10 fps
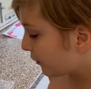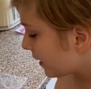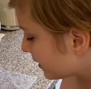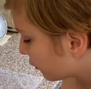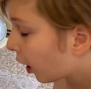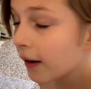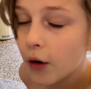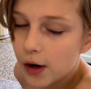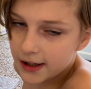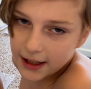Favourite, I
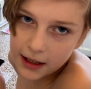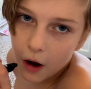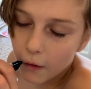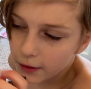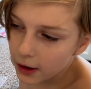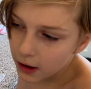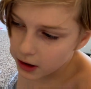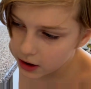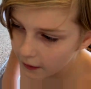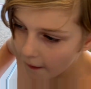already ticked that off
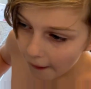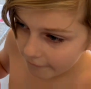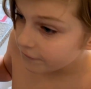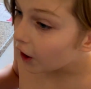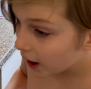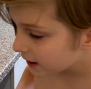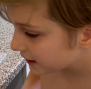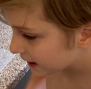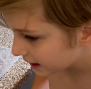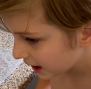because I
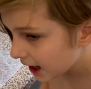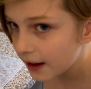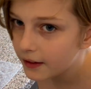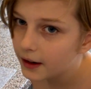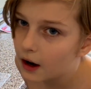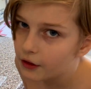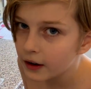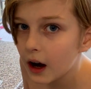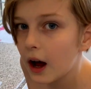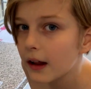finally did it, and then I
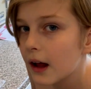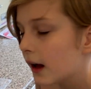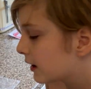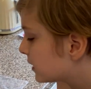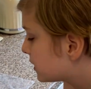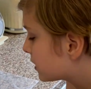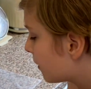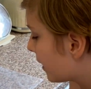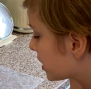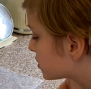think I needed to
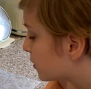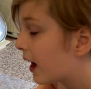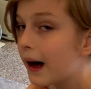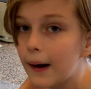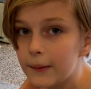go back to that.